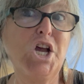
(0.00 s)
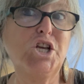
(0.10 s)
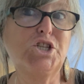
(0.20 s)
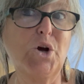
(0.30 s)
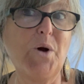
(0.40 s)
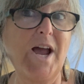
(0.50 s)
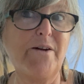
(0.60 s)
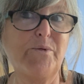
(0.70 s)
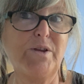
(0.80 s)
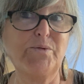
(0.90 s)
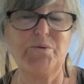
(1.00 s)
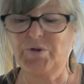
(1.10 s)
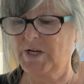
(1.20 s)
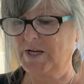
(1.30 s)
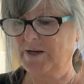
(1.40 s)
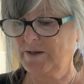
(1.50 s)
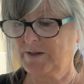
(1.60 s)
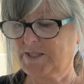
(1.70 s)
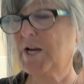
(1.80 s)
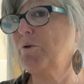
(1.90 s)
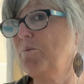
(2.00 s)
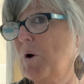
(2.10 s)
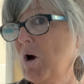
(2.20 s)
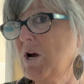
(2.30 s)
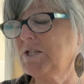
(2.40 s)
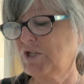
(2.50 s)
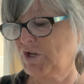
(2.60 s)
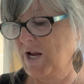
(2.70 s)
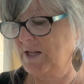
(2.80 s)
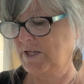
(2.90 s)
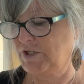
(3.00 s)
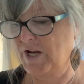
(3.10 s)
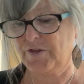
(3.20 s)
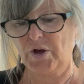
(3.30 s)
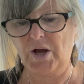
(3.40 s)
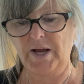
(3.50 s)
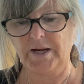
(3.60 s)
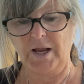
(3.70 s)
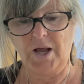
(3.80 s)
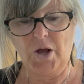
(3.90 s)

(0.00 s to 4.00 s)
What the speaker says: So halfway through the Sacred Paws challenge, I thought,